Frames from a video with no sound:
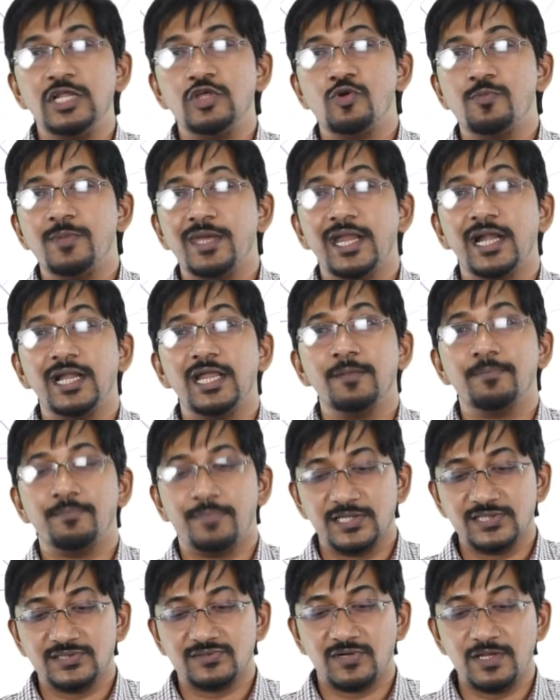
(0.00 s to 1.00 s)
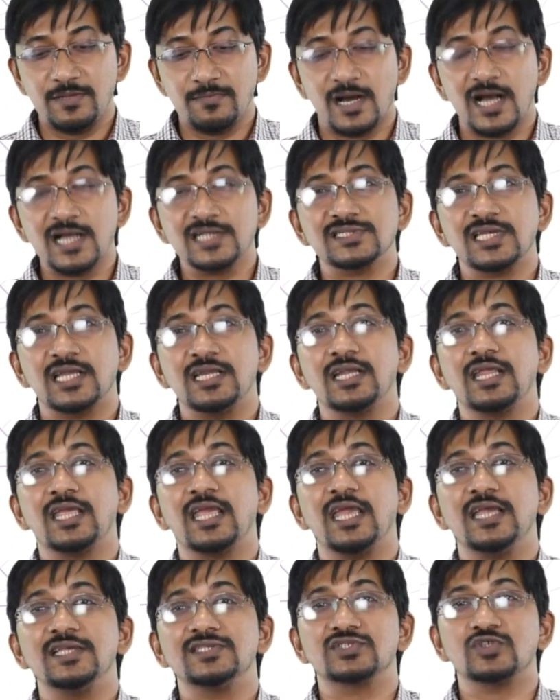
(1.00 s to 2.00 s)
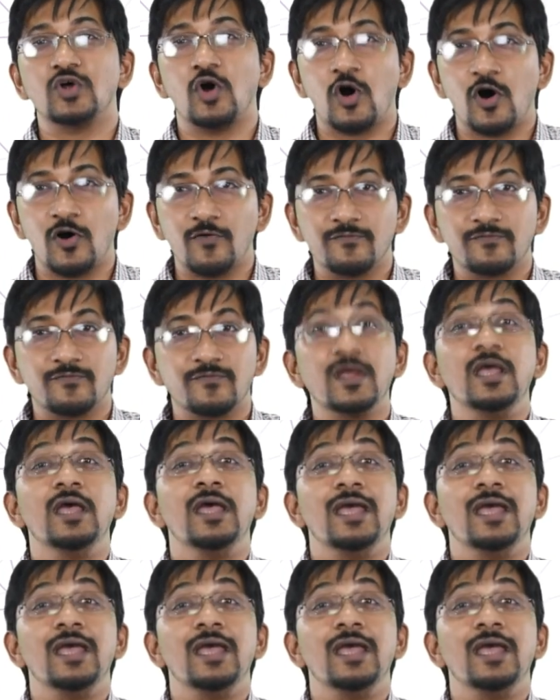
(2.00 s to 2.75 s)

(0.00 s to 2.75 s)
you'll be getting +3 marks, and in case of